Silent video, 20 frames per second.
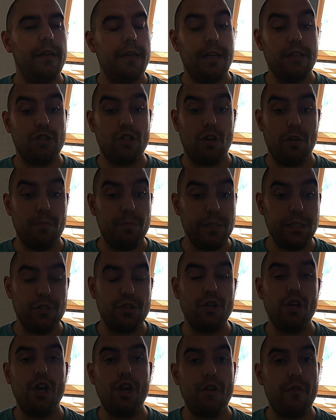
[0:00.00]
It's a complete
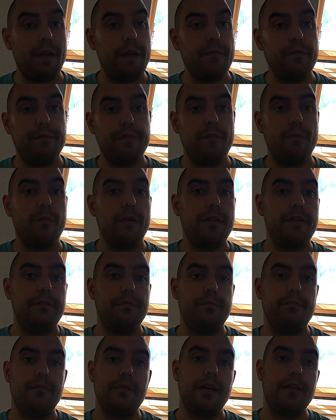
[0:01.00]
turnaround from
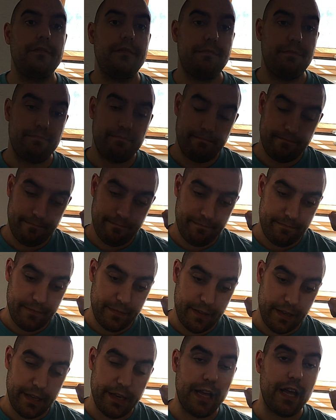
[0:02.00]
when we had,
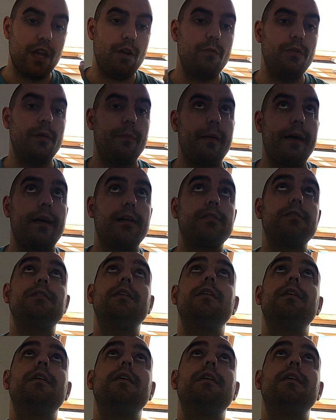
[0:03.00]
you know, who in the past.